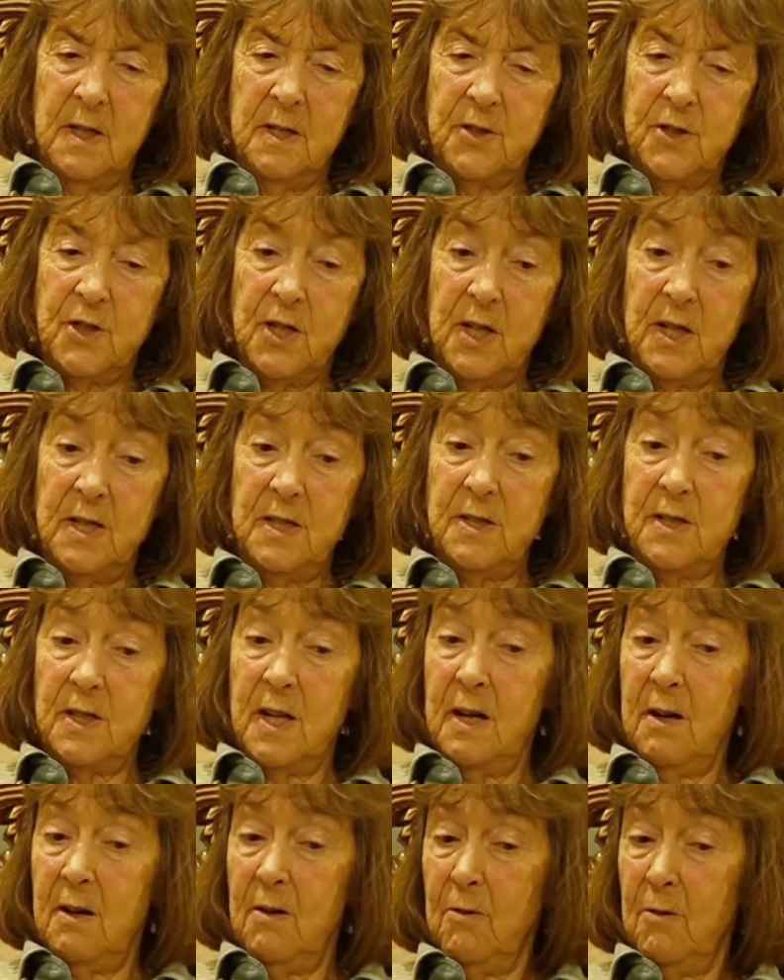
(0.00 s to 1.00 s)
change
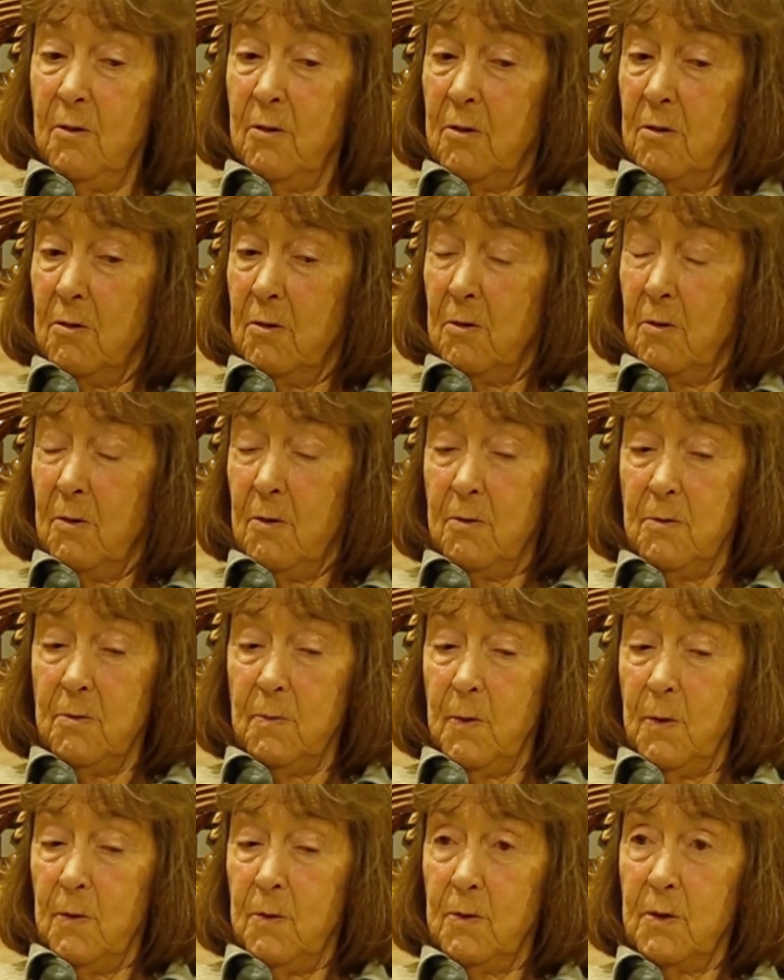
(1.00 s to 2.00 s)
or
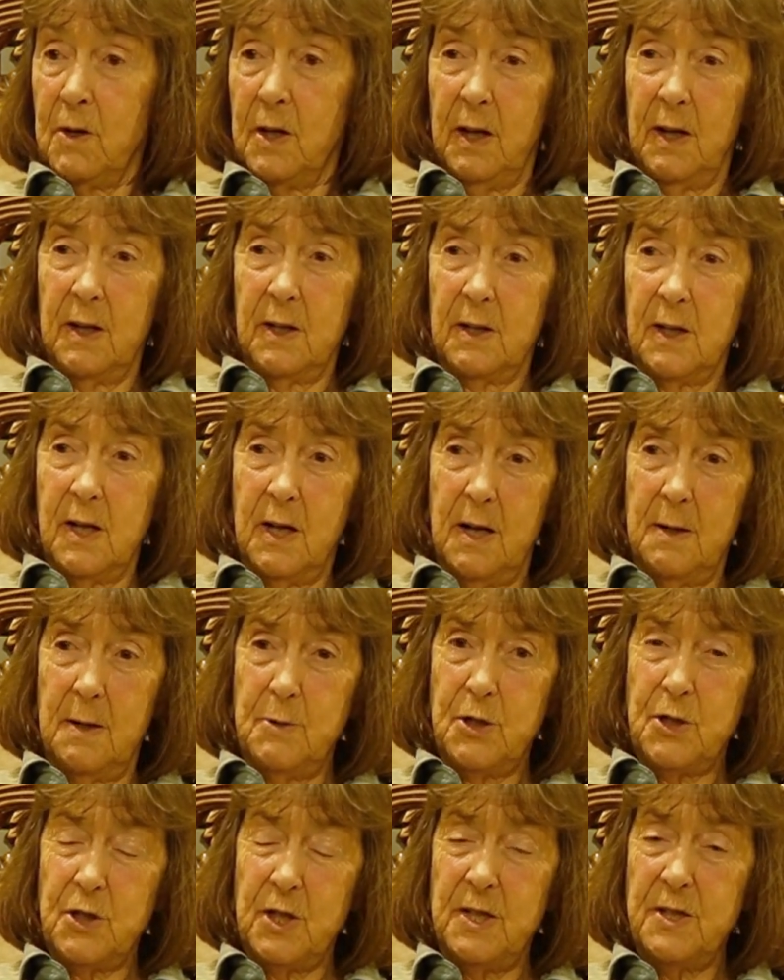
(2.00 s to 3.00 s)

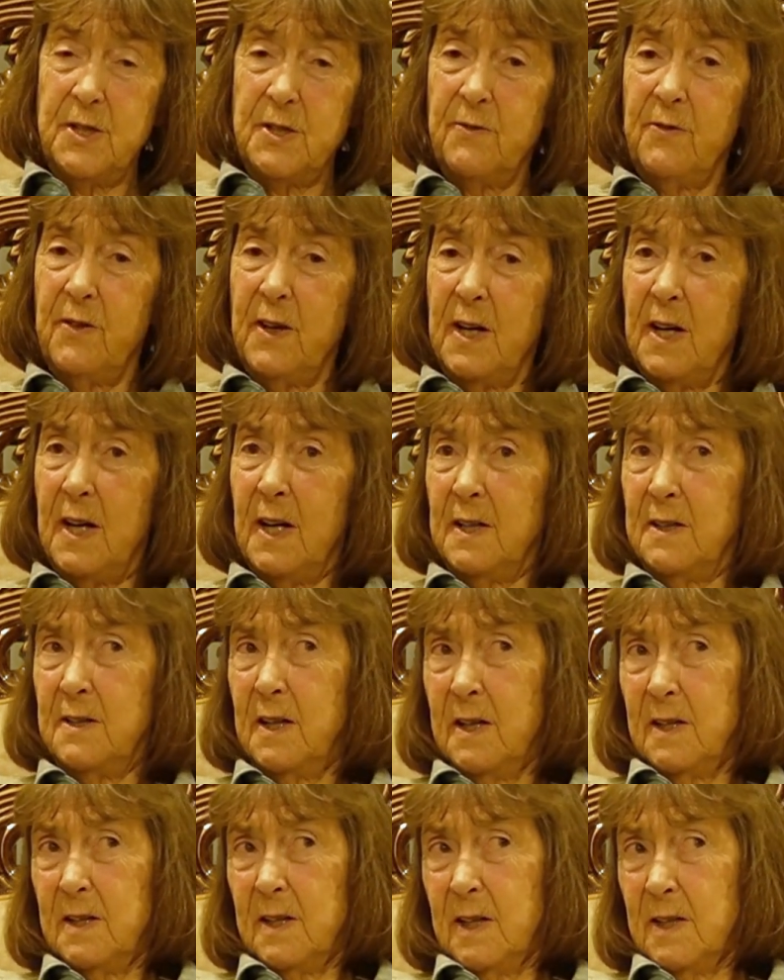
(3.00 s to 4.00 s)
climate change.
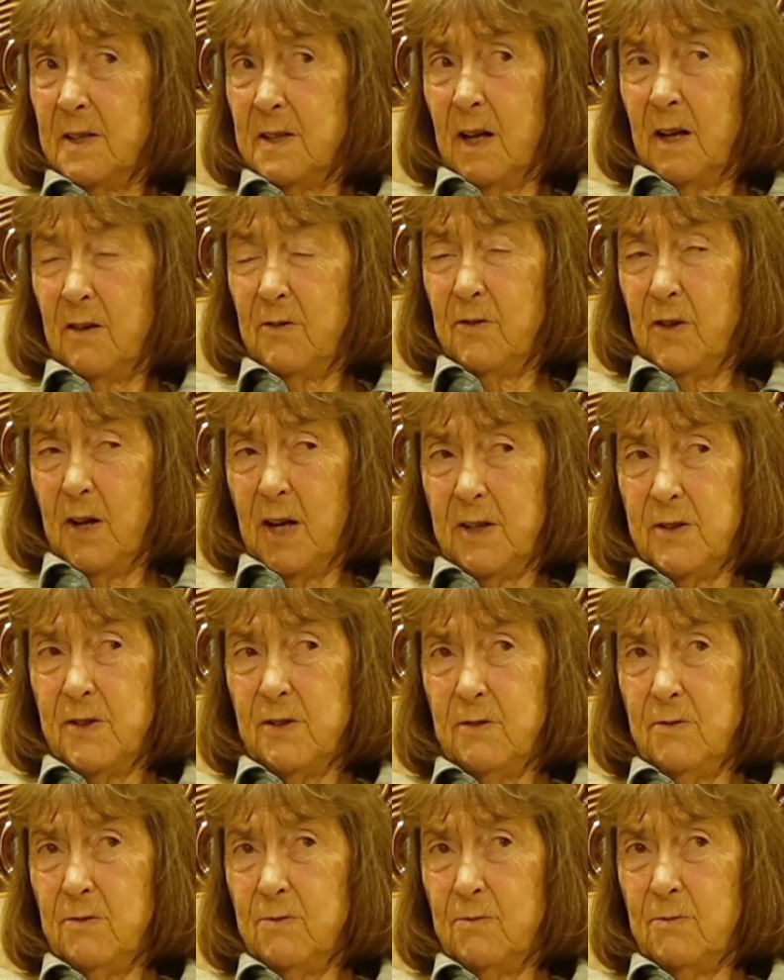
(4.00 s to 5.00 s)
I
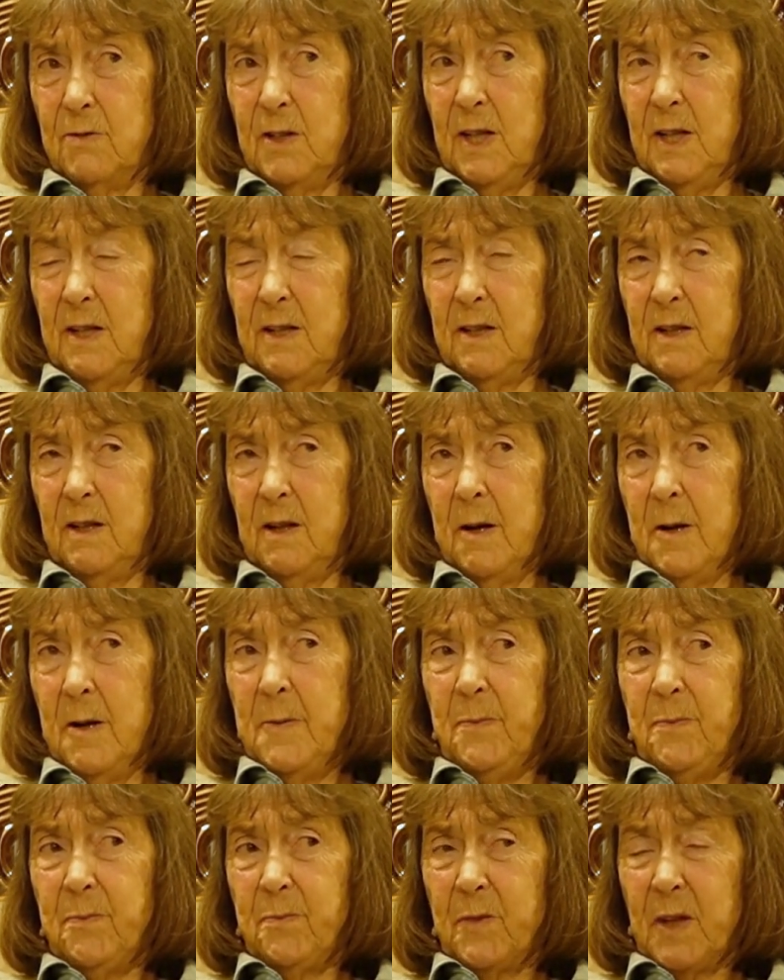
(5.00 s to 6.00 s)
don't really.
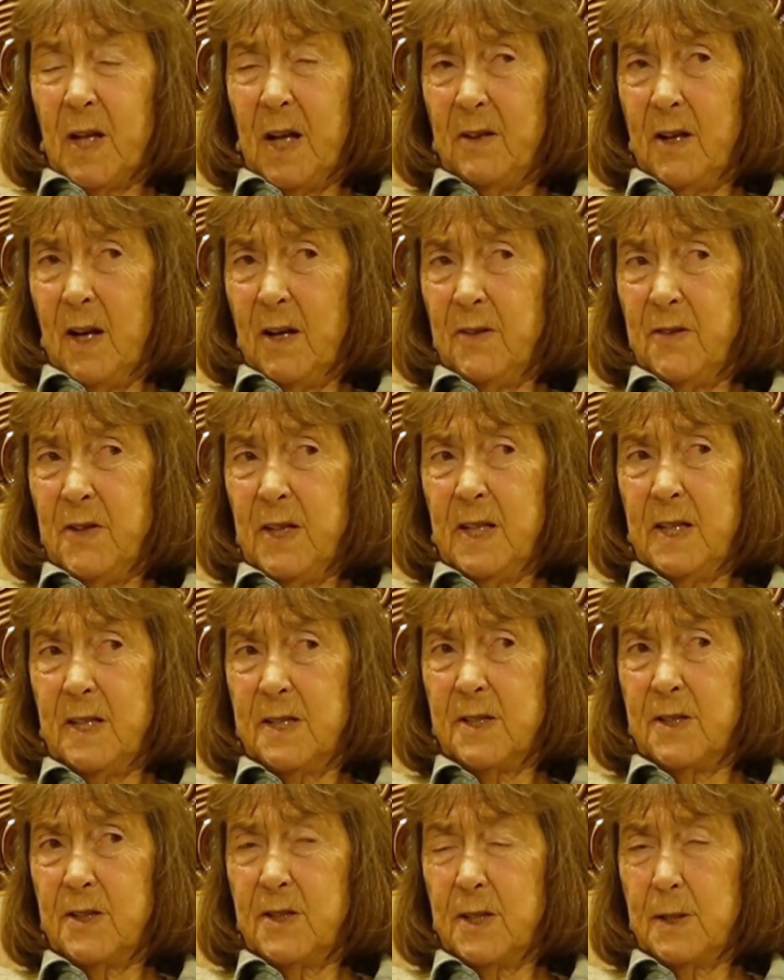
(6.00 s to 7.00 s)
I think
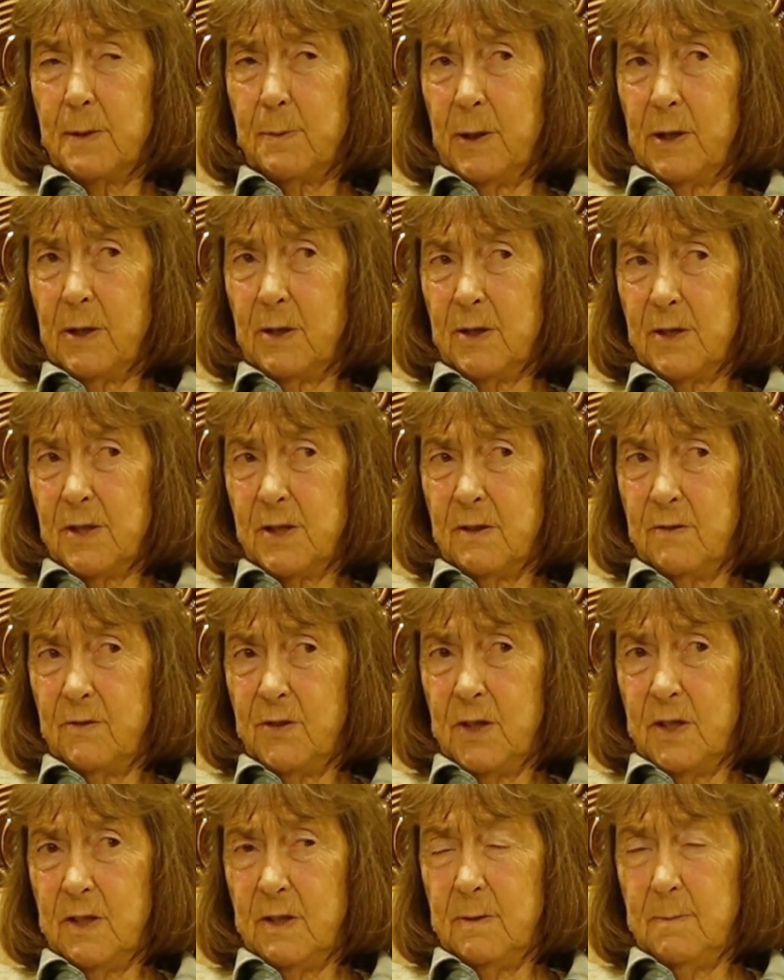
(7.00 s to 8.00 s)
it's just because of
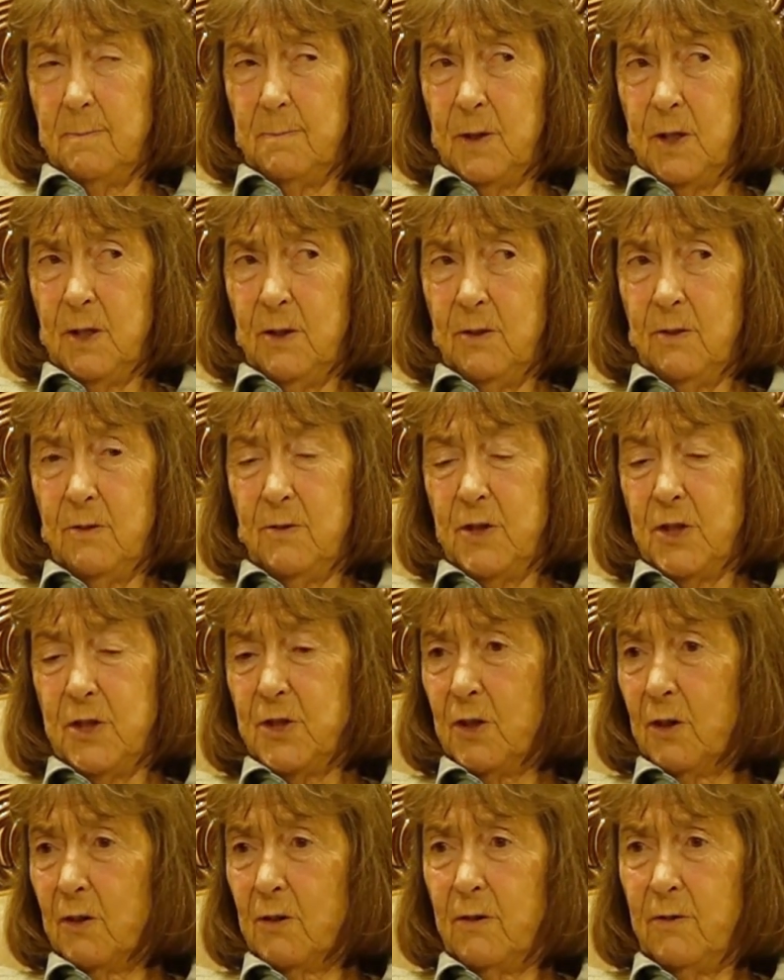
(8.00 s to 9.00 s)
the
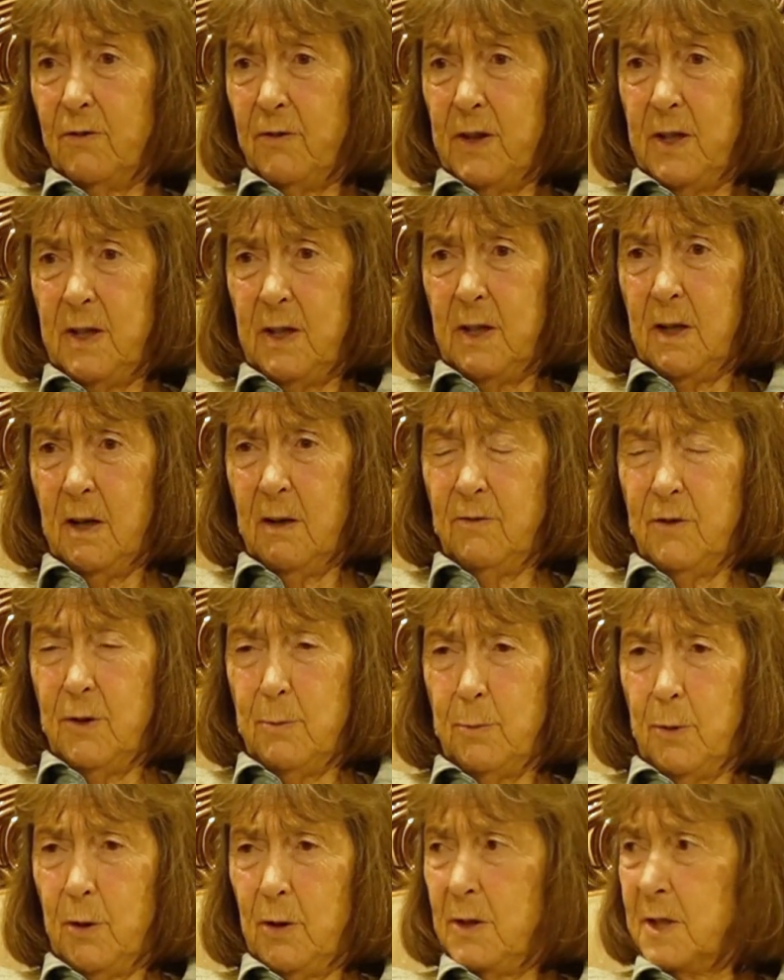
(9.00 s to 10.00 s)
geography. I
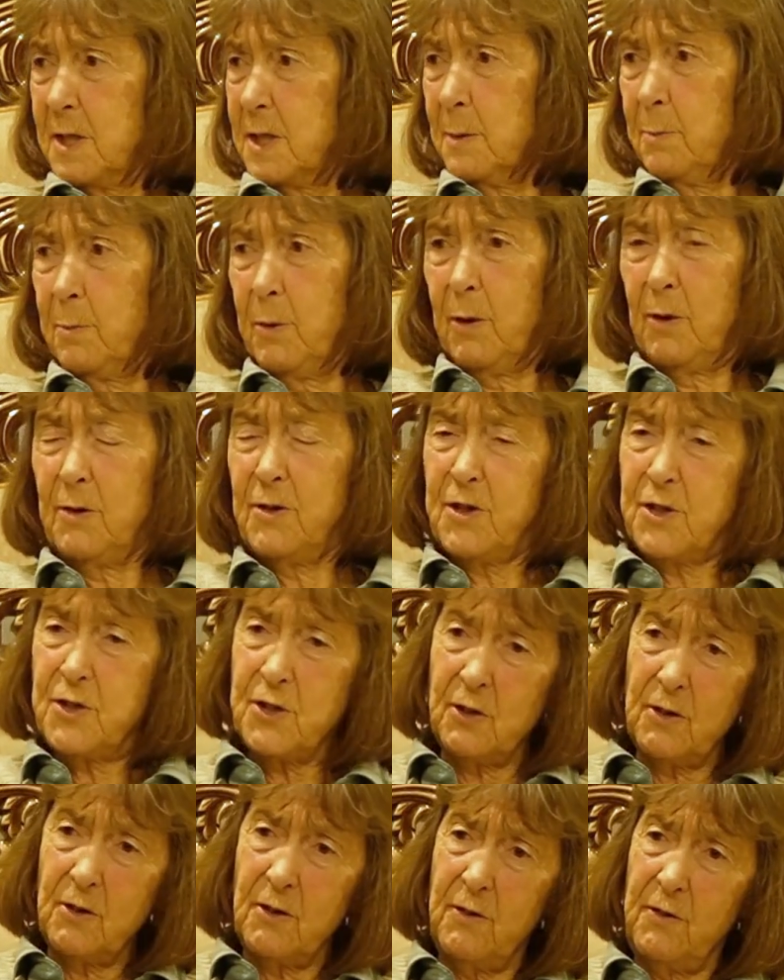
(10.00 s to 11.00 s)
call it the
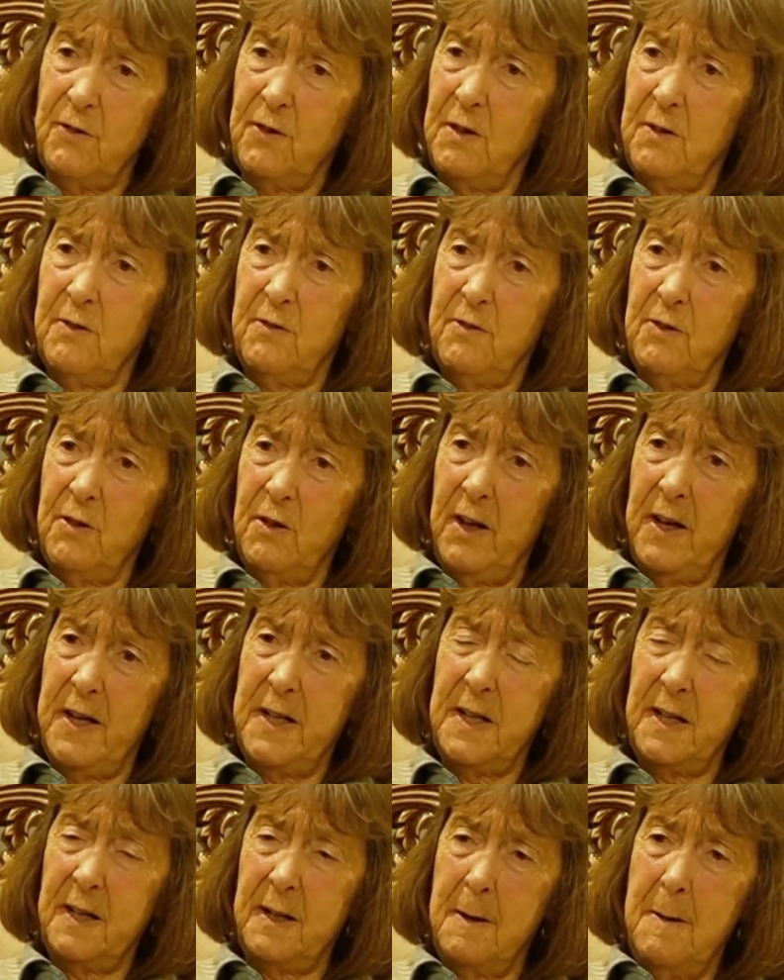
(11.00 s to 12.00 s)
geography, if you
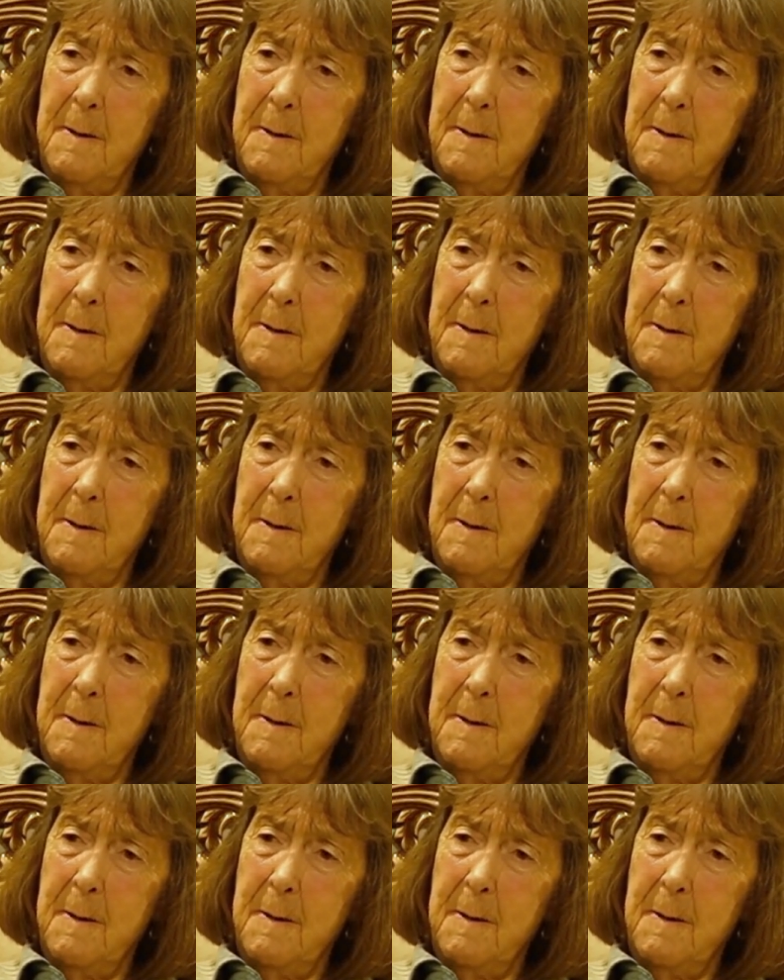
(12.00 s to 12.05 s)
like.